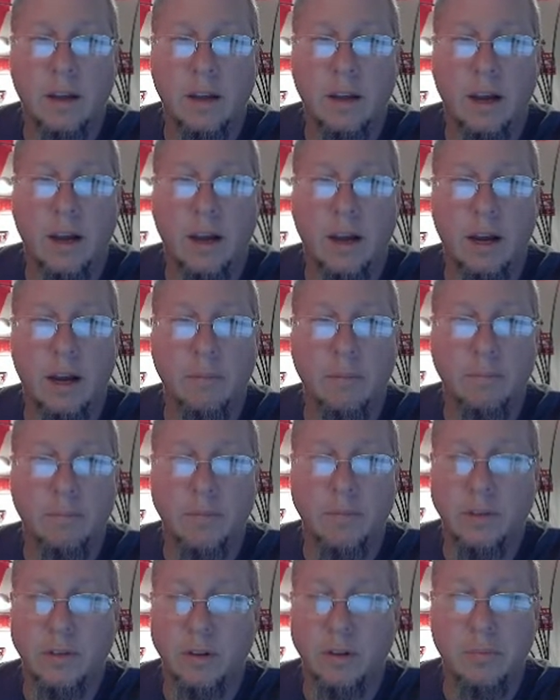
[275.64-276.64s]
Don't
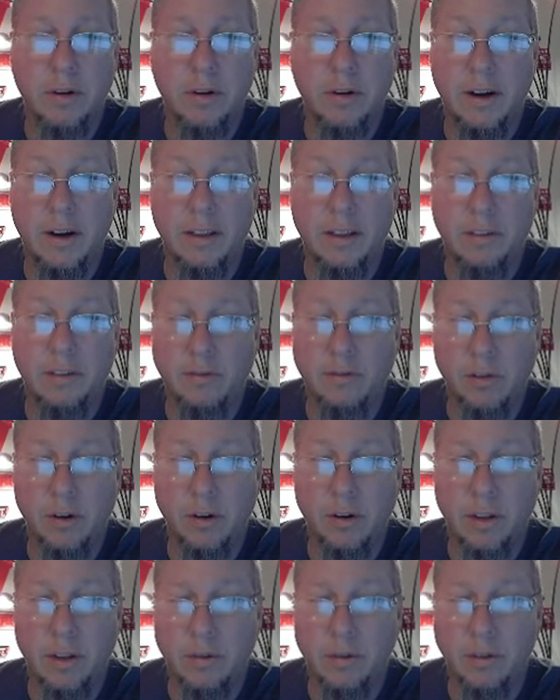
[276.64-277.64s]
put it on the
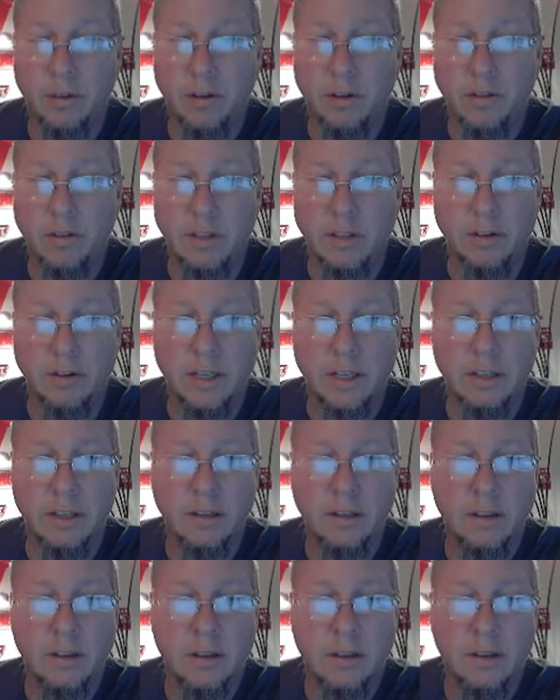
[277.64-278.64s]
floor, that would look silly.
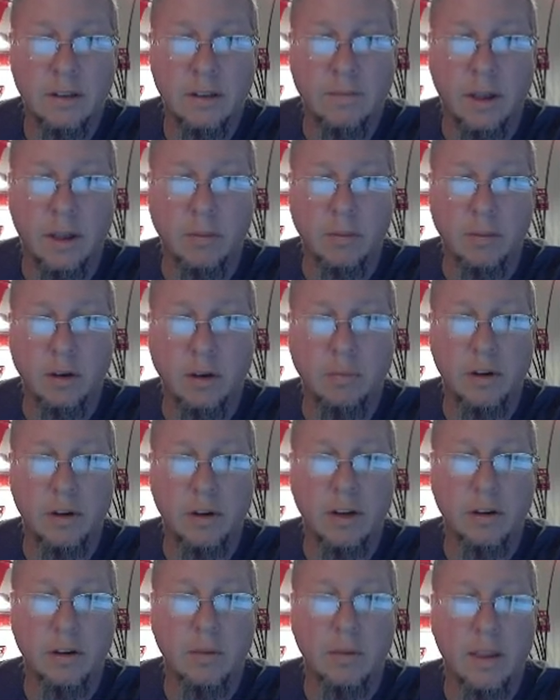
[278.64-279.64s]
I'm going to put
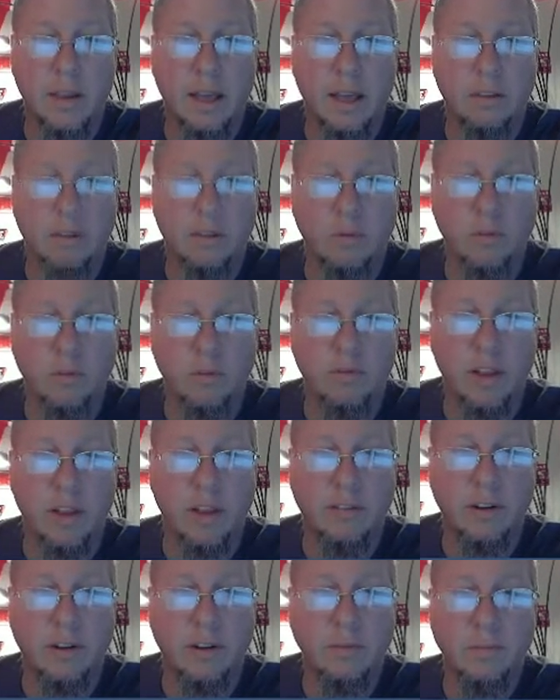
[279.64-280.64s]
it in at the roof
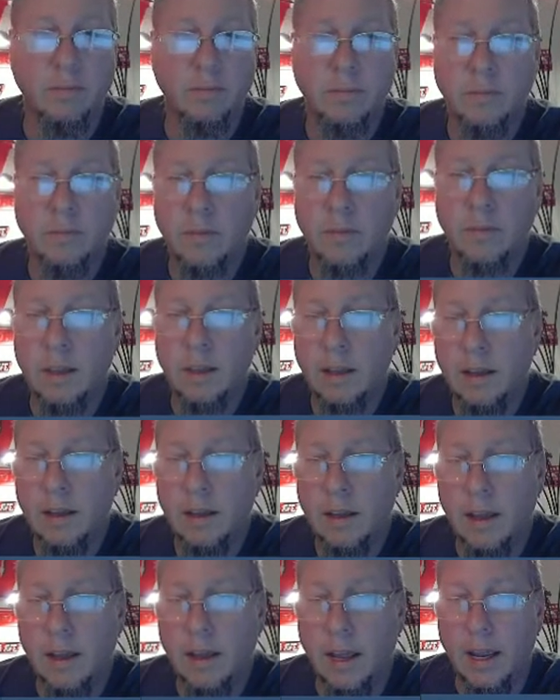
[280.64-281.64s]
level.
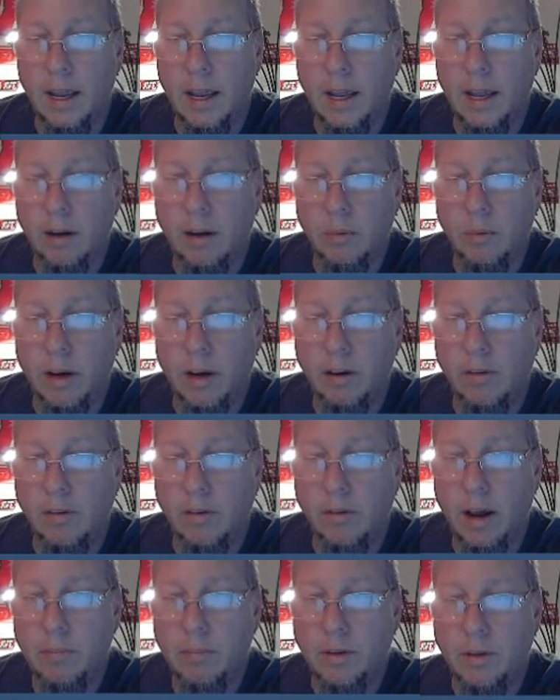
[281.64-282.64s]
And when I
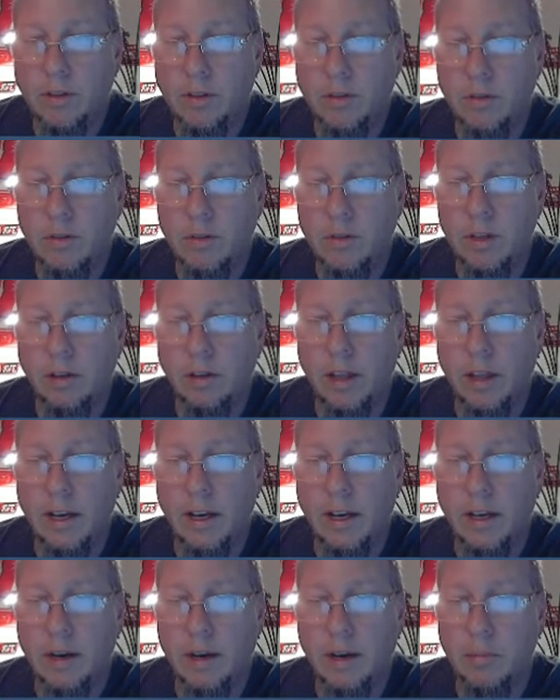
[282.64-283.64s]
drop a studio light
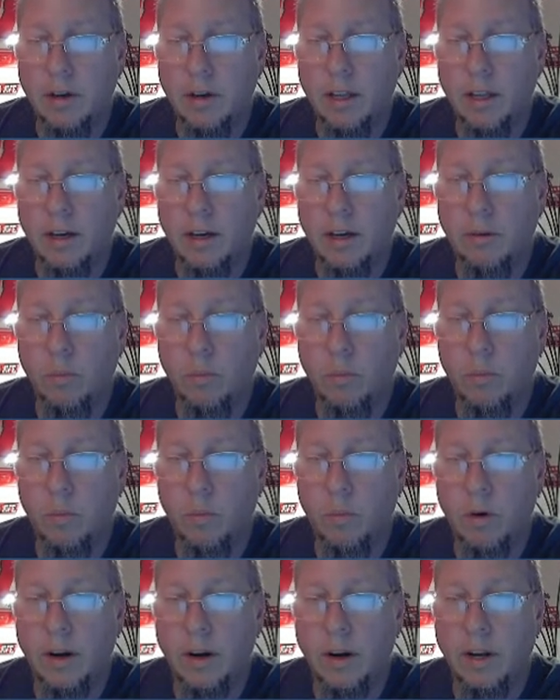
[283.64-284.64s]
in, I'm going to get a
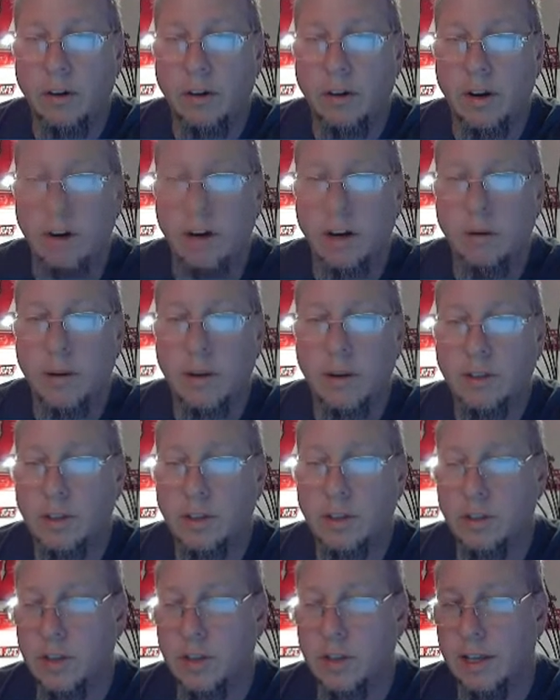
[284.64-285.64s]
warning or an error
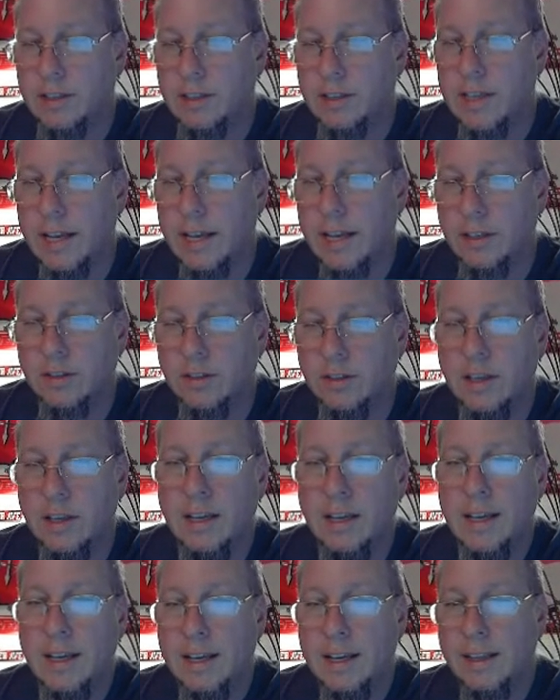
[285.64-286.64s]
message that says
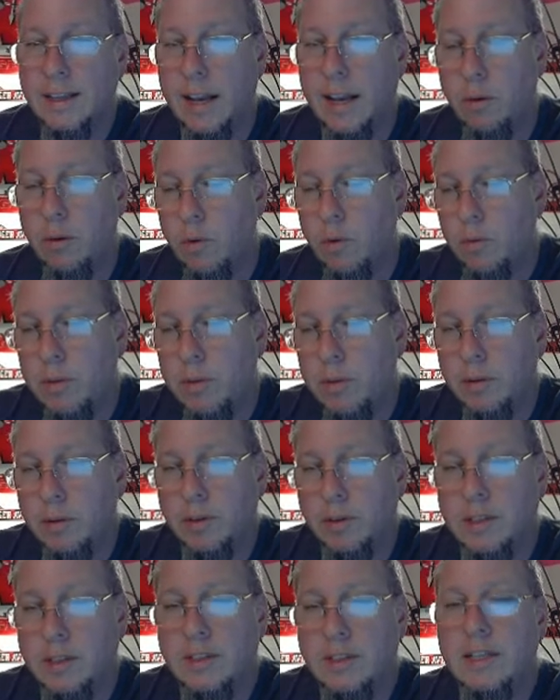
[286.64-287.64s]
that I won't be able
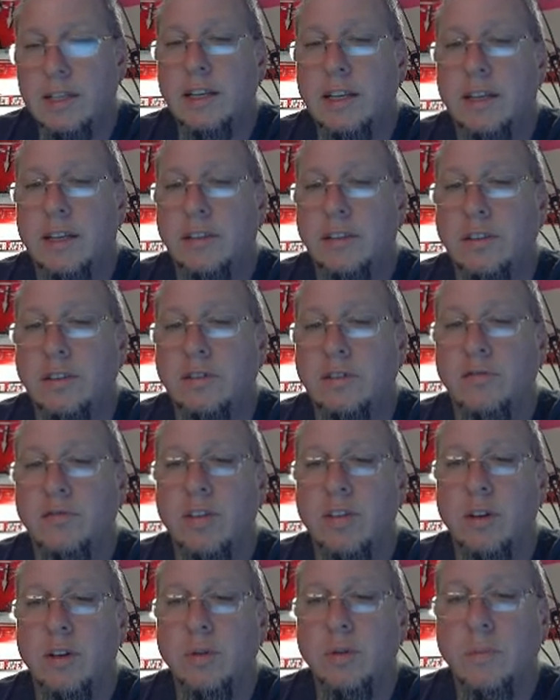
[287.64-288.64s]
to see it in this
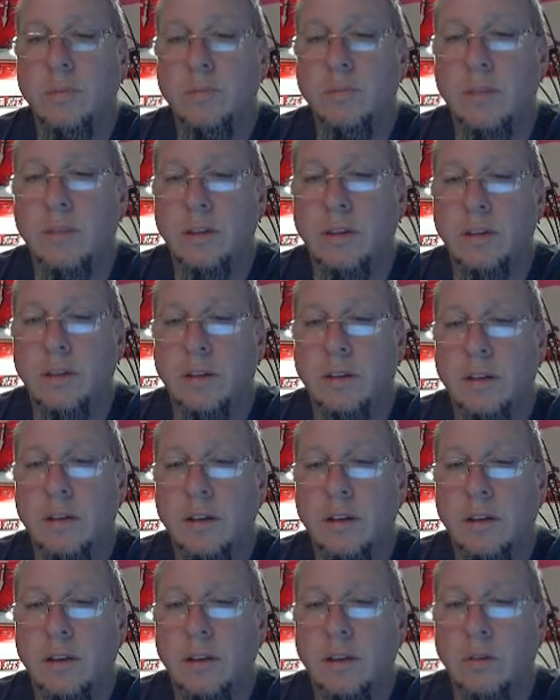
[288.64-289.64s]
view,
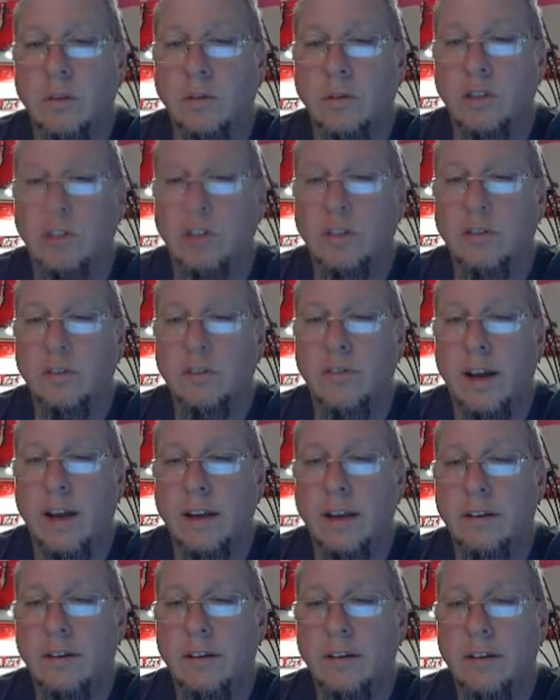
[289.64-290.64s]
which is
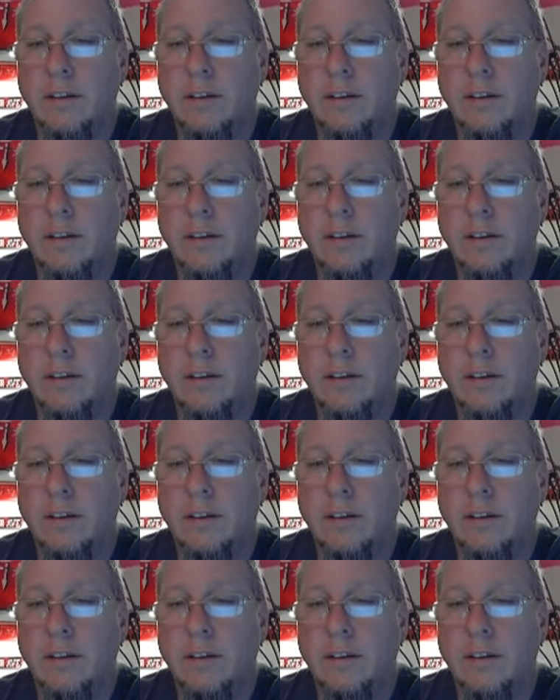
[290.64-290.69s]
fine.